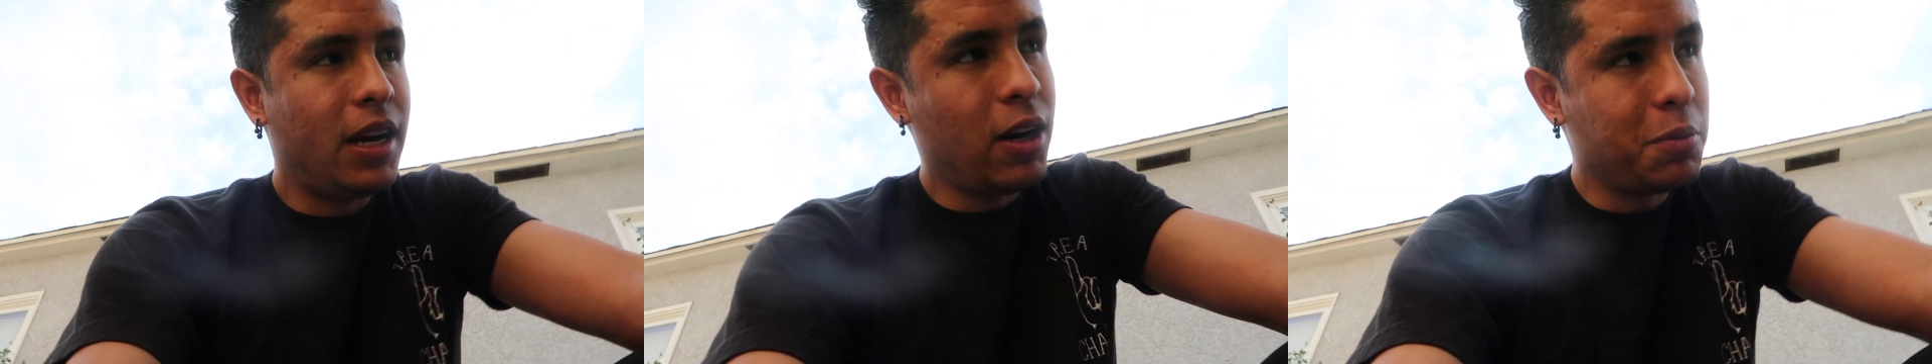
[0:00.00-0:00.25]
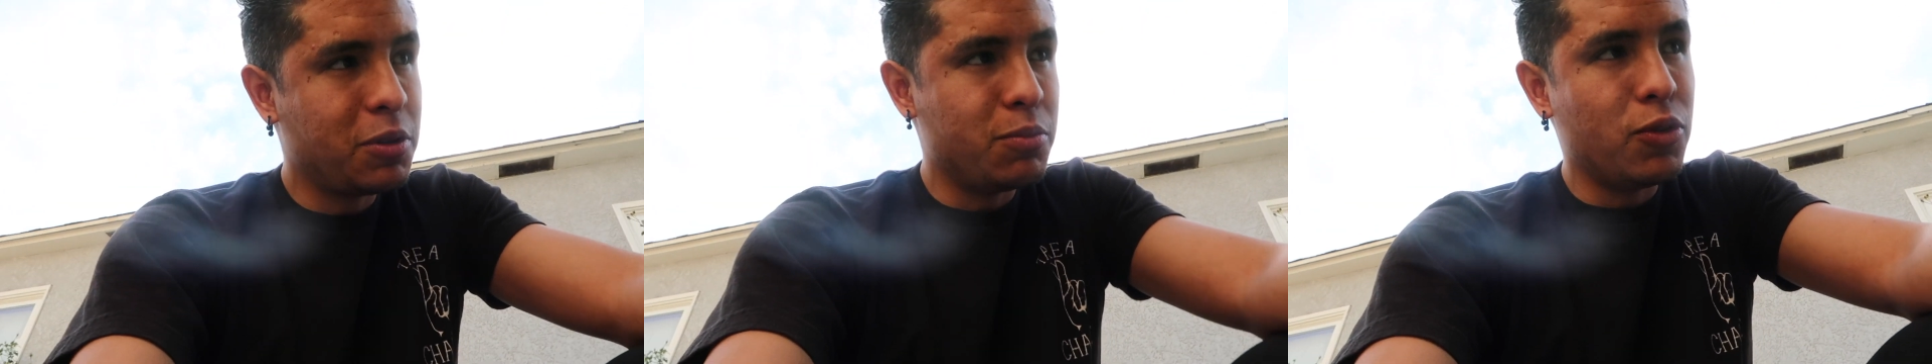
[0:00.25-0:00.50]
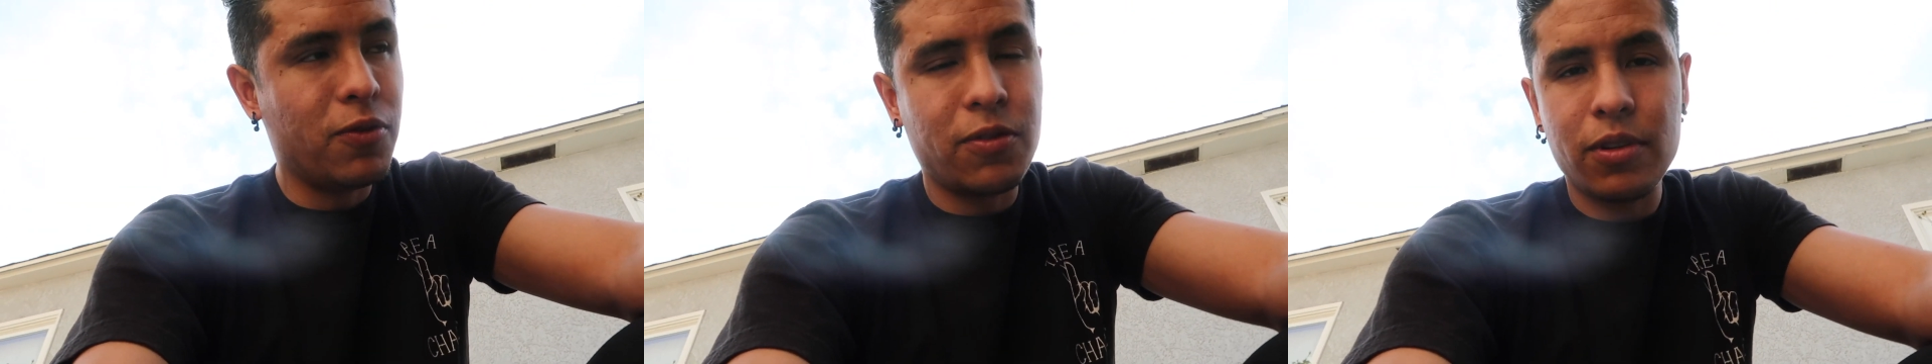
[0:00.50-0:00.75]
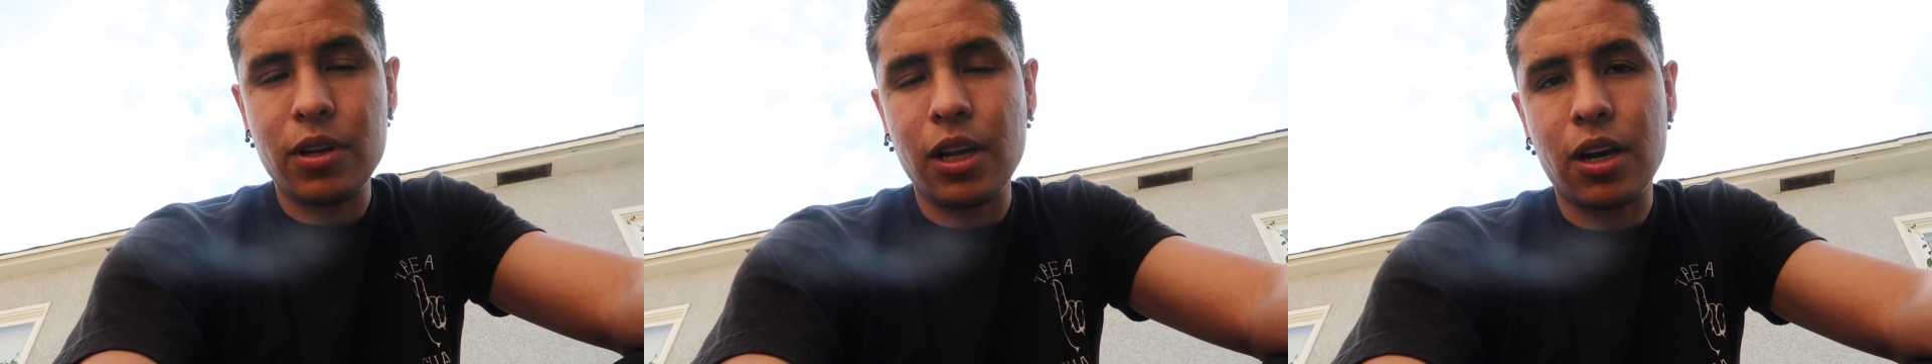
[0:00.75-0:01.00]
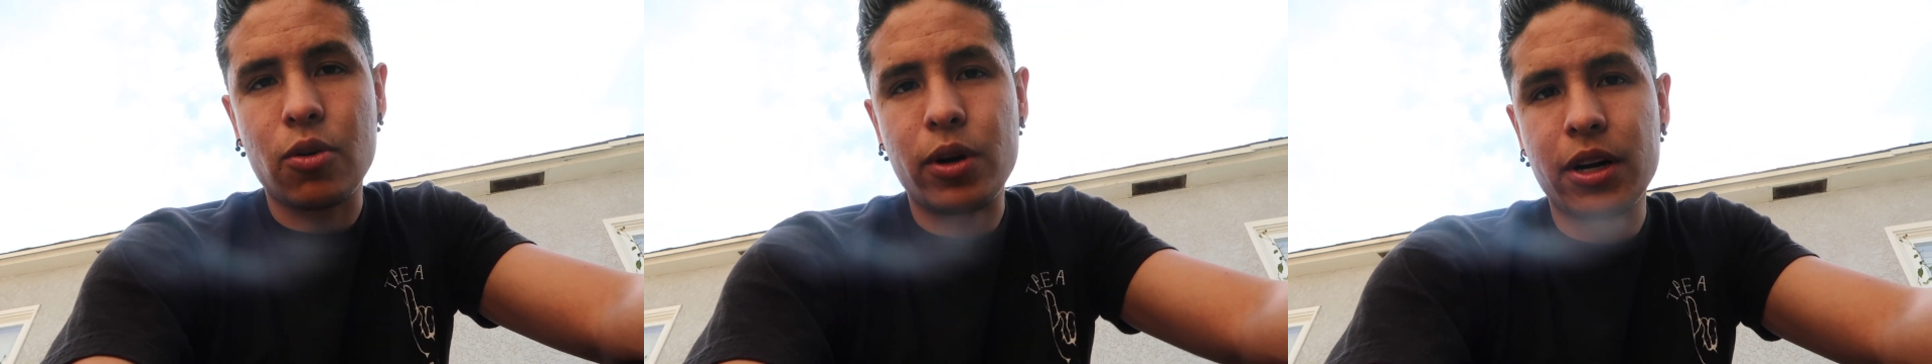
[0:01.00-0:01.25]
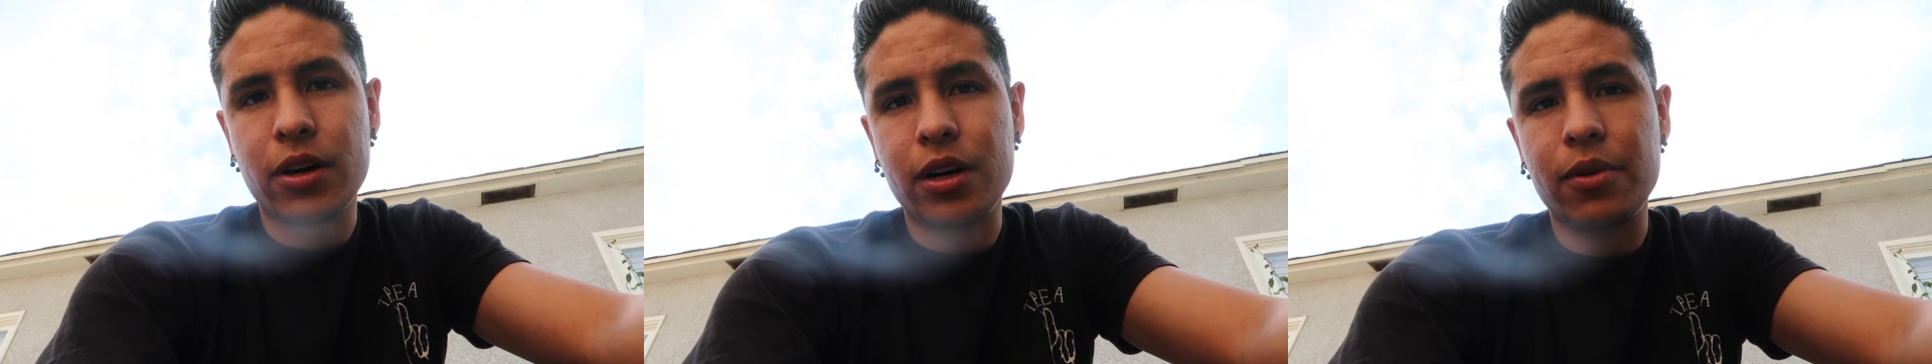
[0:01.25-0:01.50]
helps you move a lot
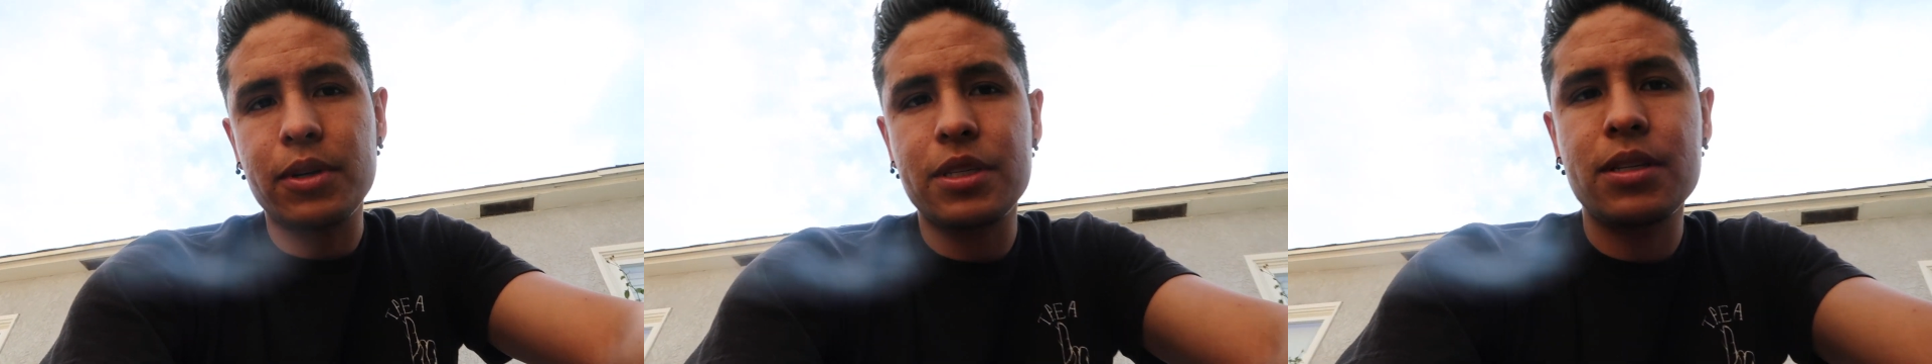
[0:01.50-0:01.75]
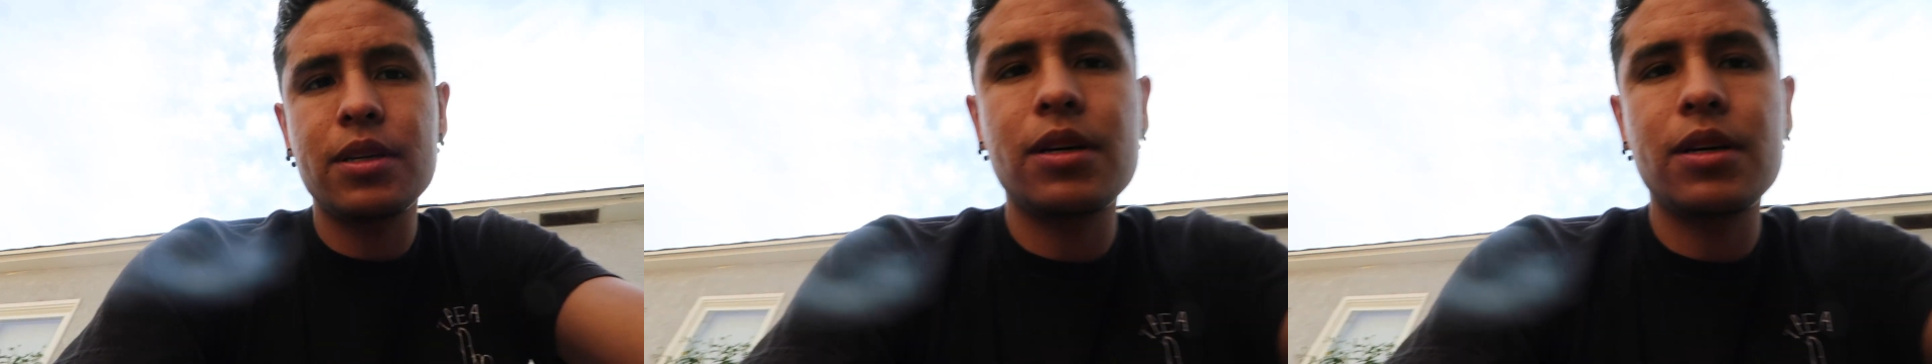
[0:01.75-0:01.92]
quicker. Anyways,